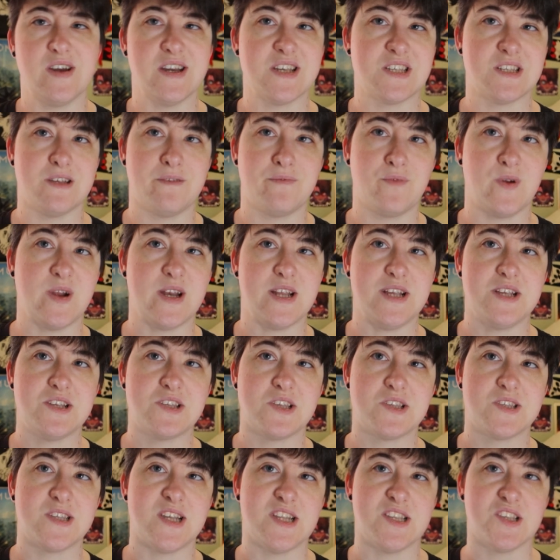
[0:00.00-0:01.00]
Nights at
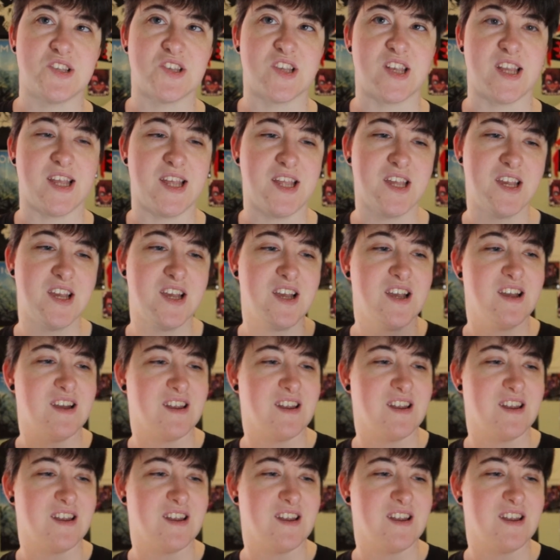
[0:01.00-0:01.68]
Freddy's, essentially.